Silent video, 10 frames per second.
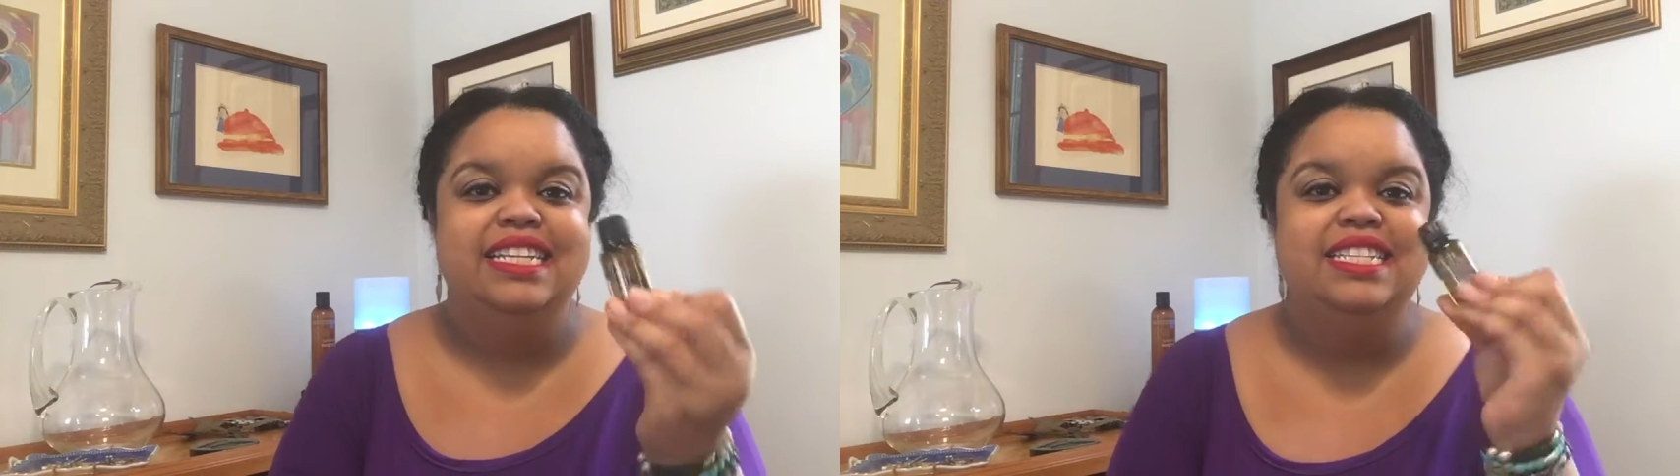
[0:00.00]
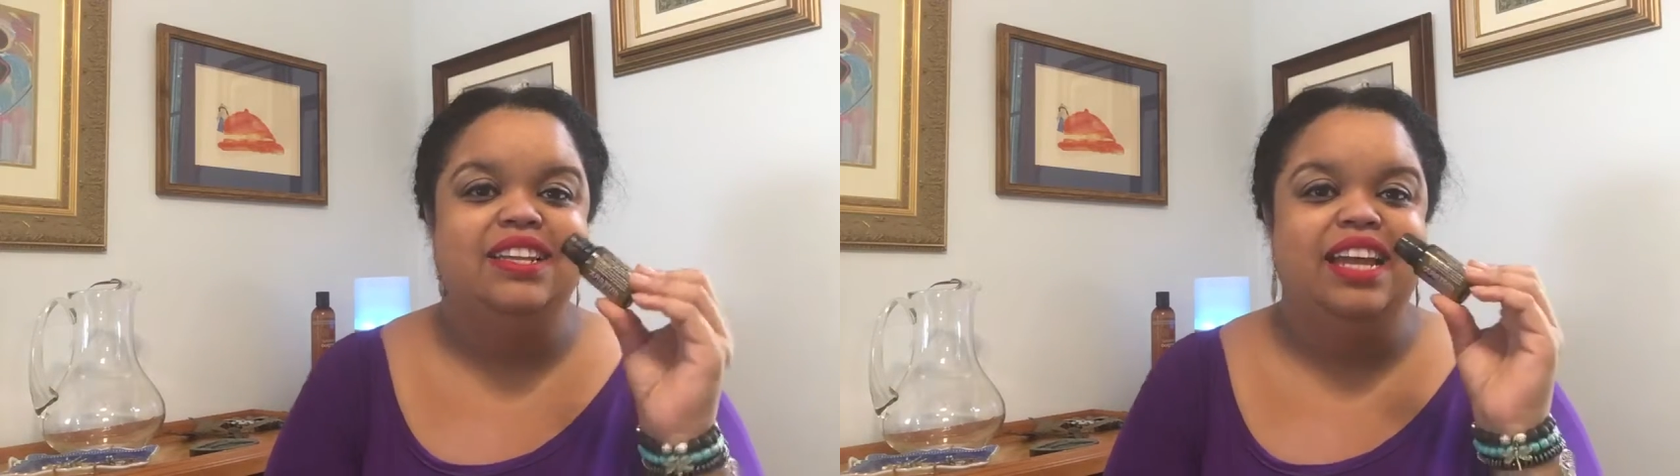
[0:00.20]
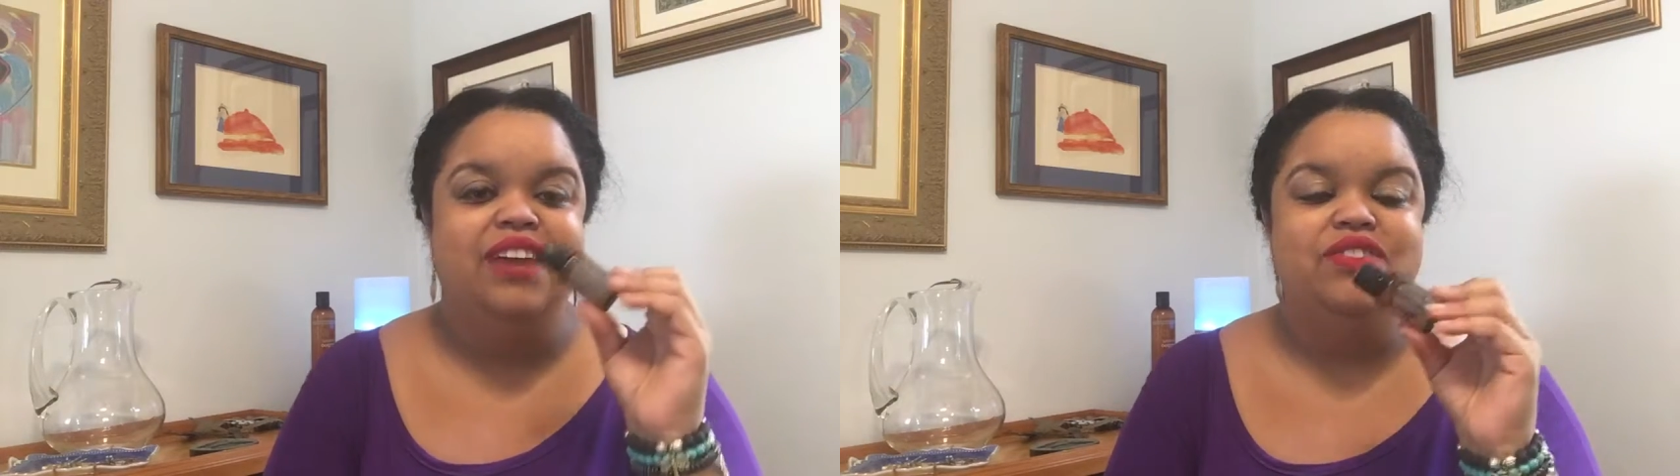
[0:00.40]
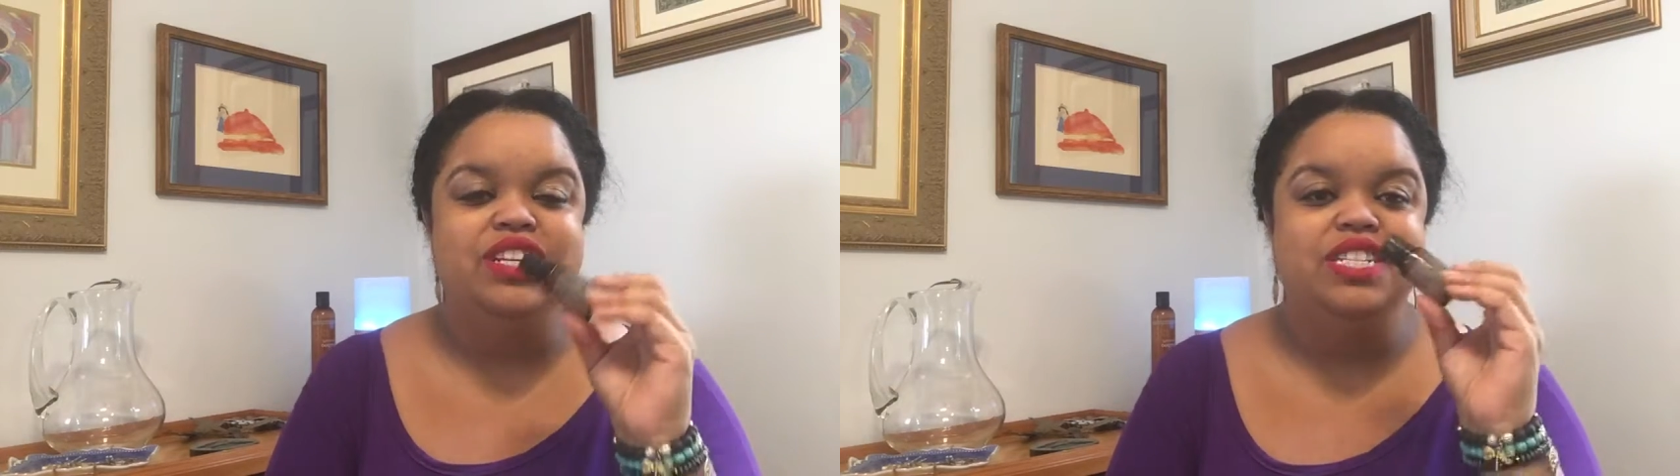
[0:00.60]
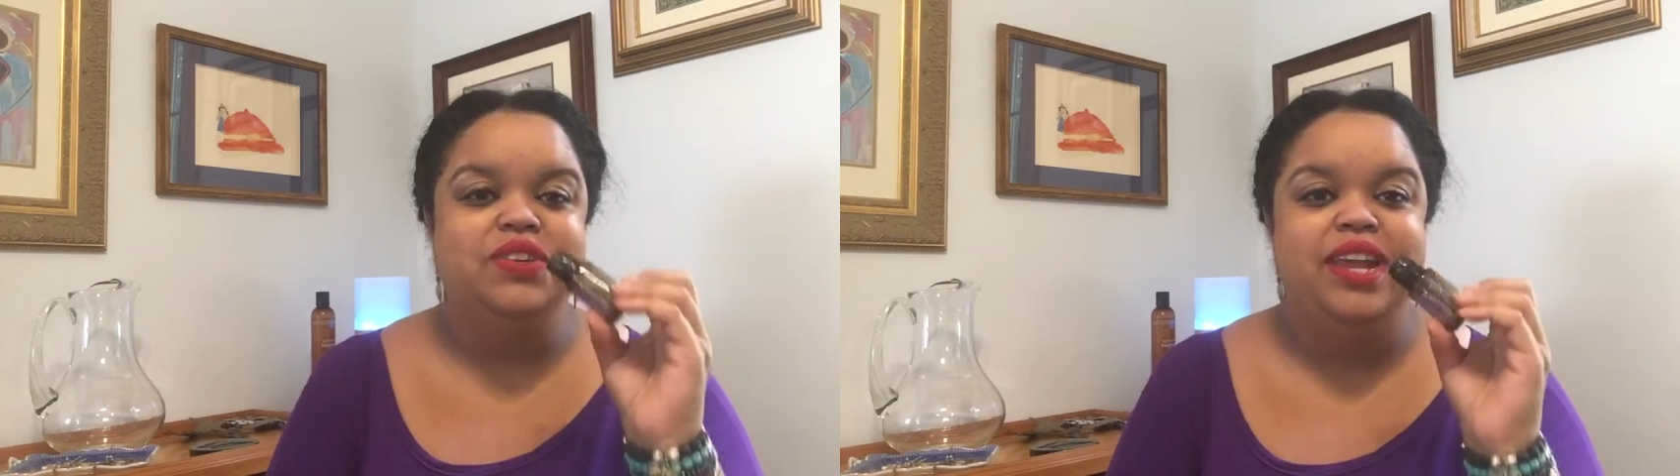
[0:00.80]
So
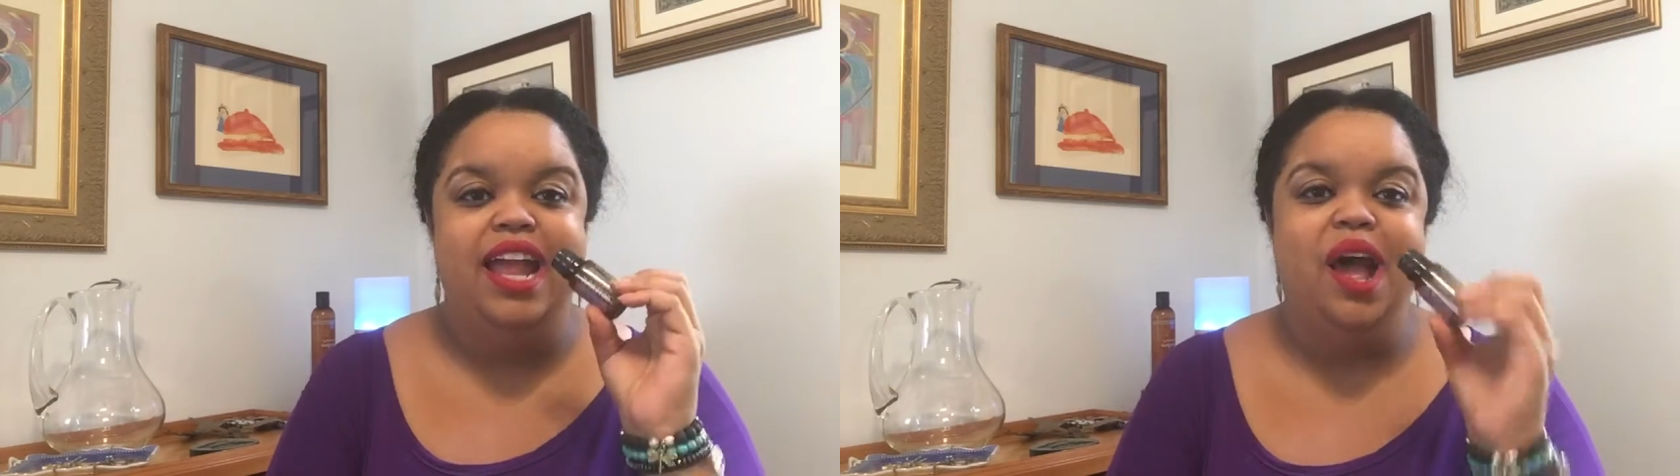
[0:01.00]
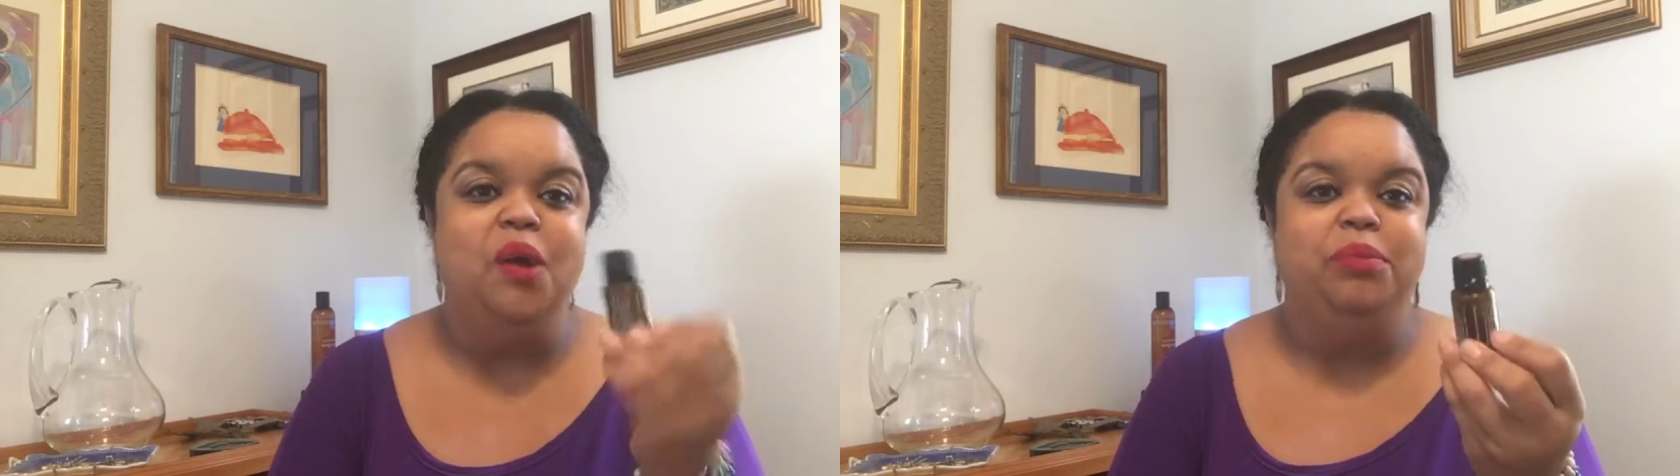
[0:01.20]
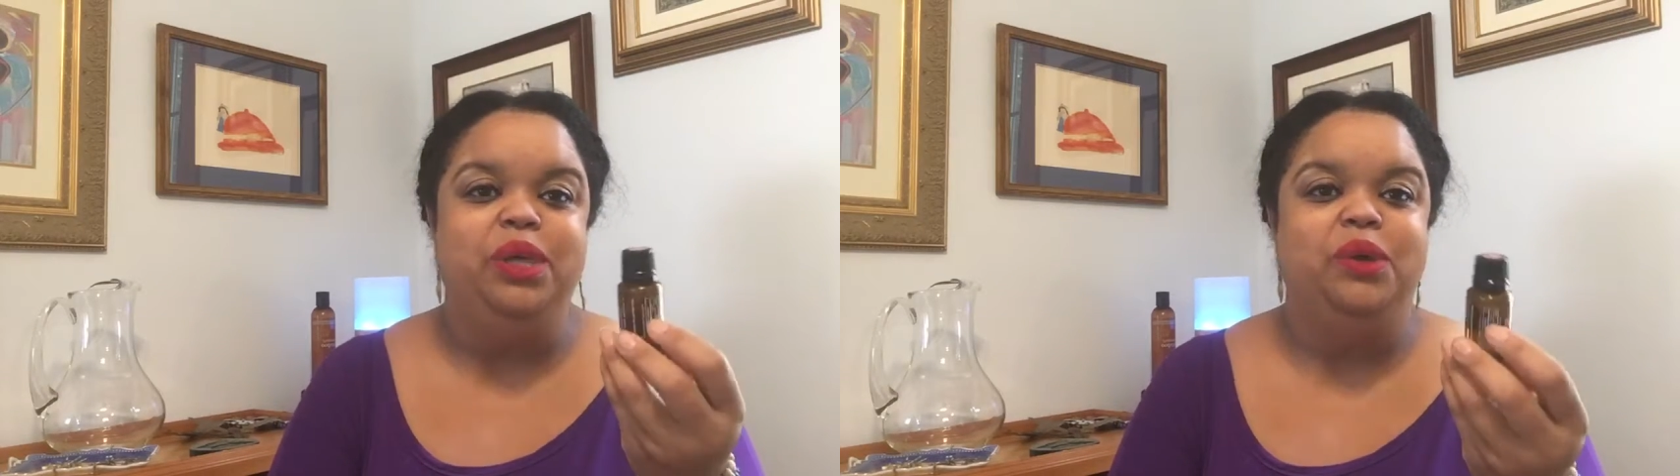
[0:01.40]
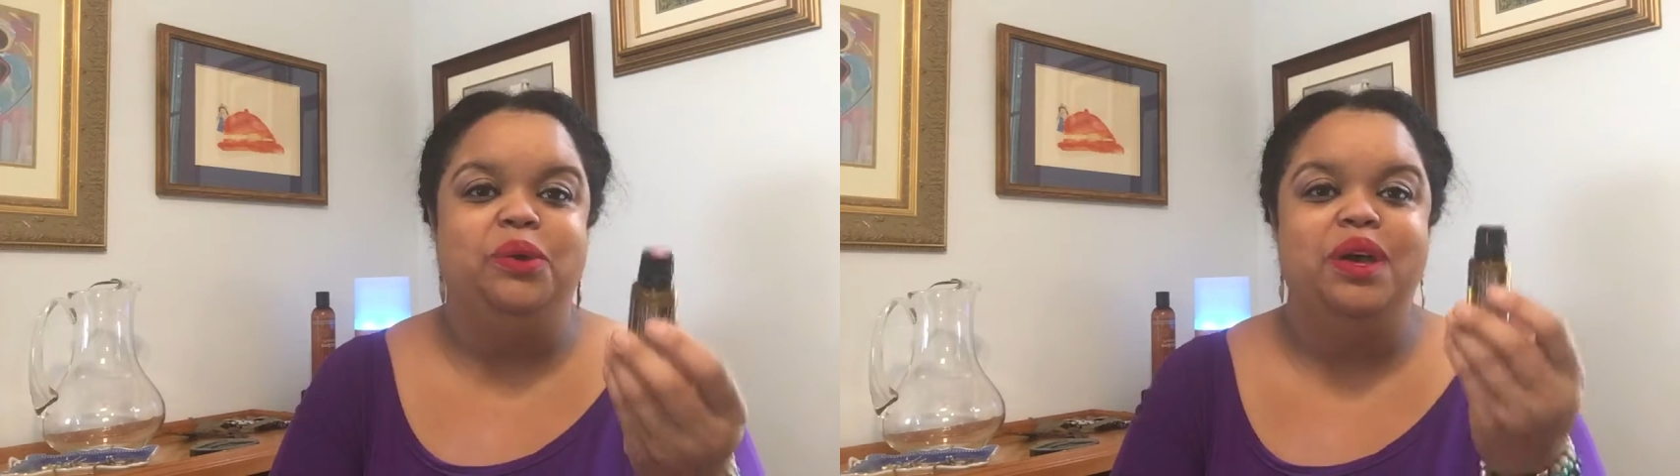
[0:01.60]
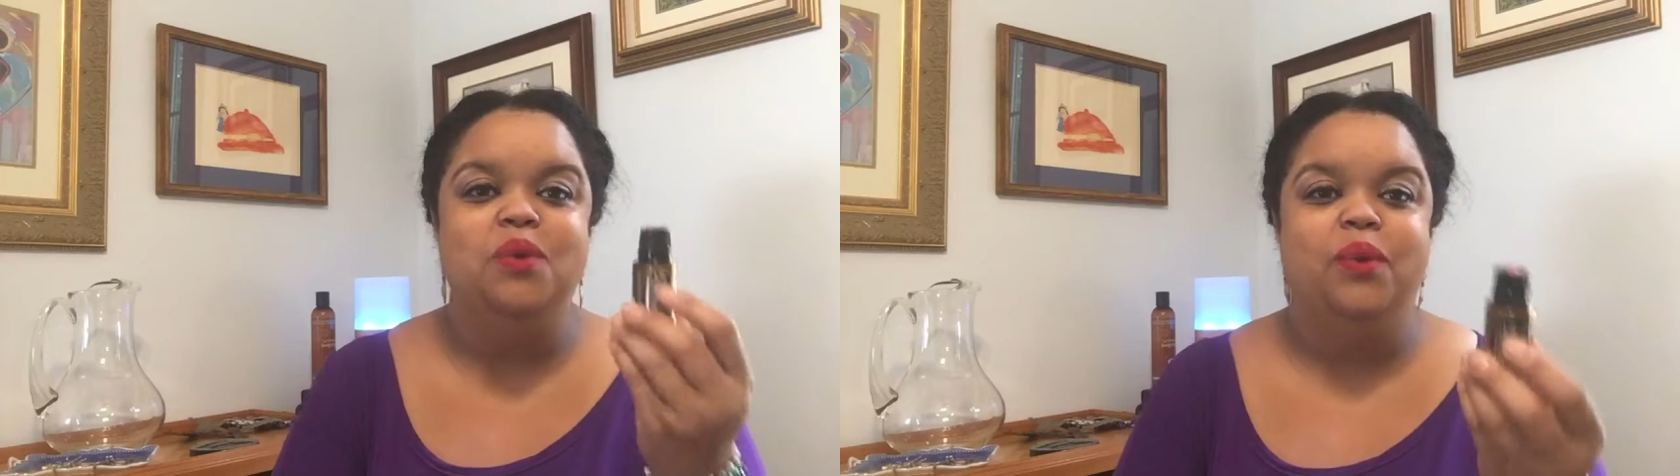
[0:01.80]
lavender is going to help
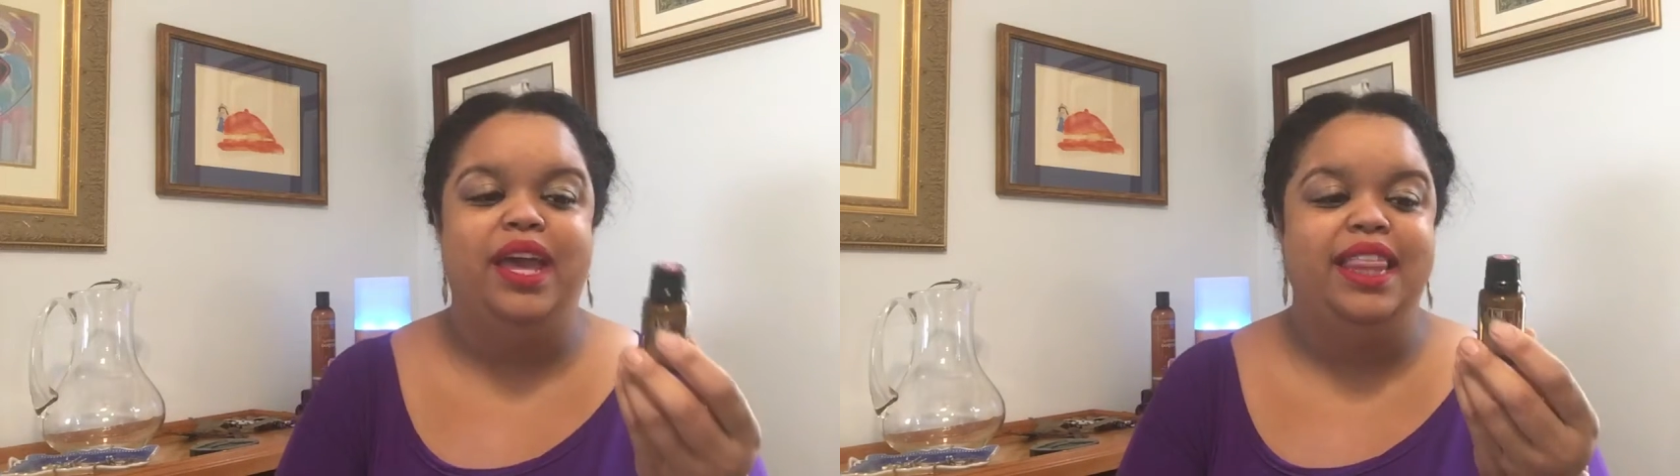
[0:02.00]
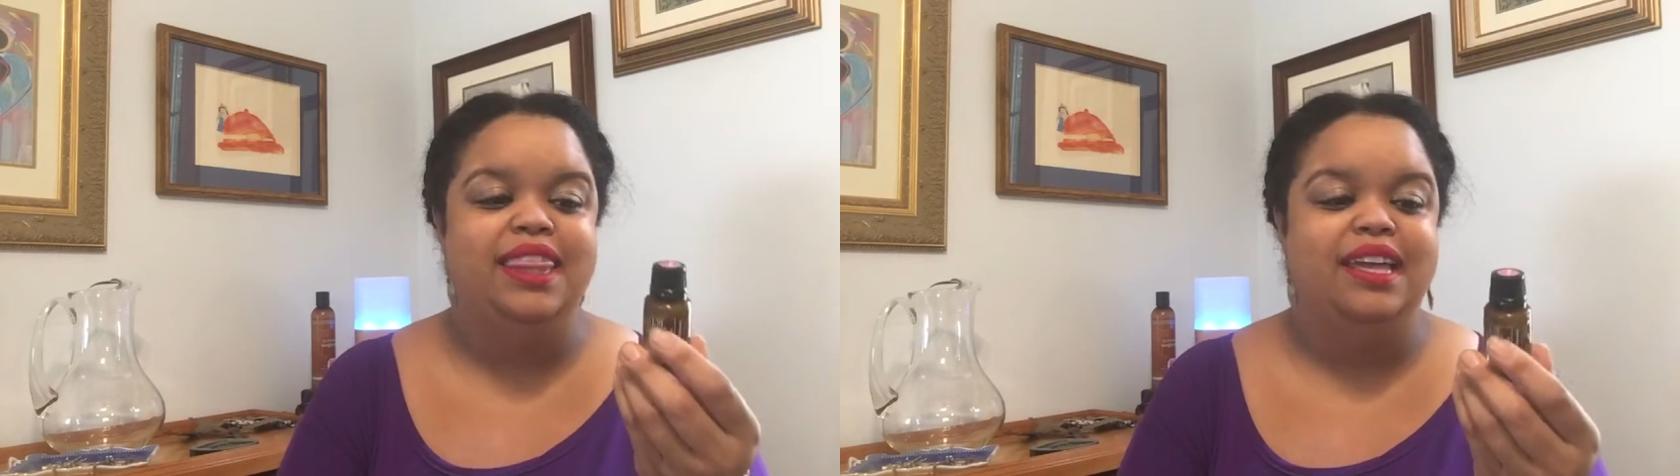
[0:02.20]
you with